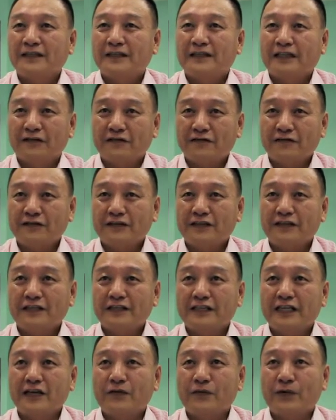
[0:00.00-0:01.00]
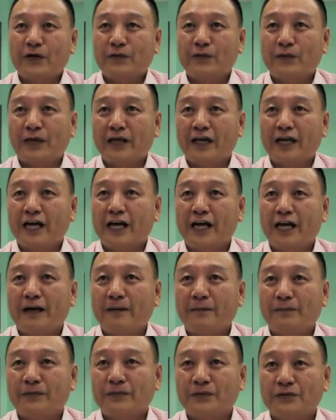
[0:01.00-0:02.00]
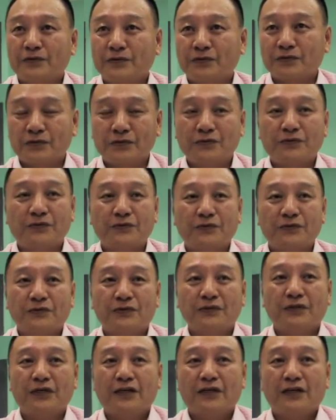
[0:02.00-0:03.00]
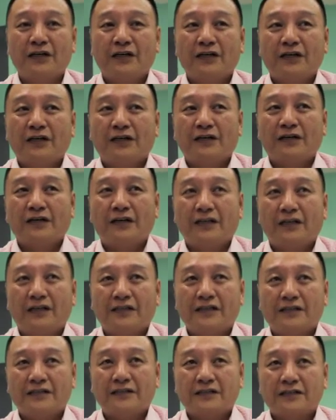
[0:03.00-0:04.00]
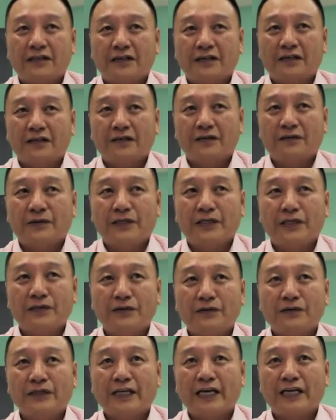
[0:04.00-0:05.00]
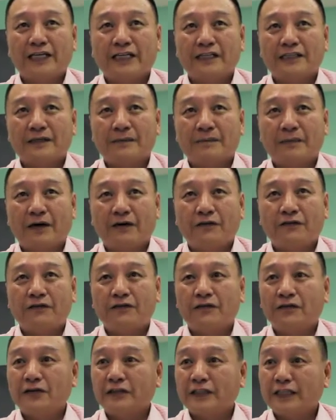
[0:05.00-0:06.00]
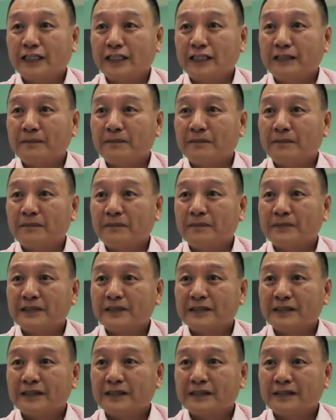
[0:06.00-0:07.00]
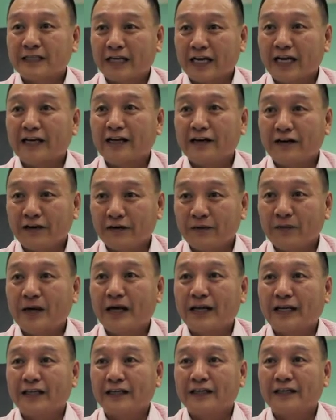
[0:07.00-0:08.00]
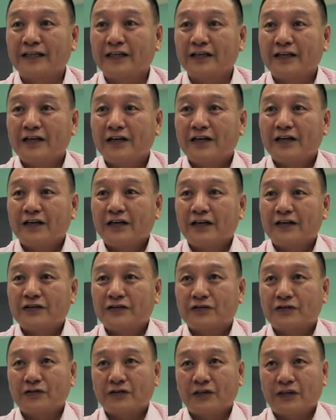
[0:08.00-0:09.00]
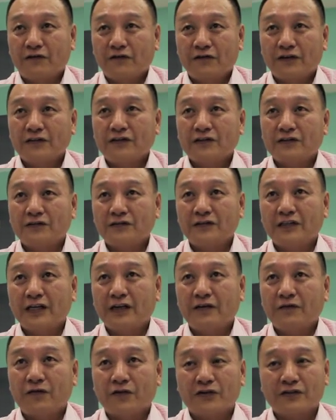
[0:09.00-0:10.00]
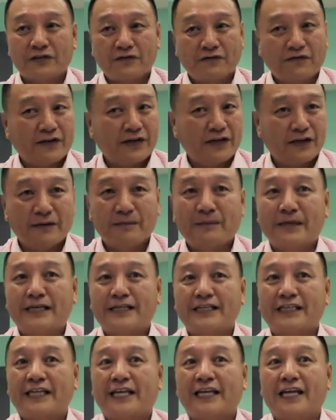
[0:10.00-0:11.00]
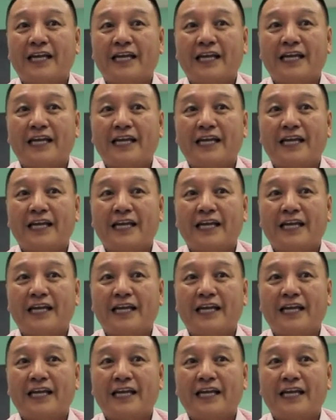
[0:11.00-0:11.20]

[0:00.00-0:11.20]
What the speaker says: The first day when we come to school is we know there is about 14 secondary one. So the first 2 days was very messy.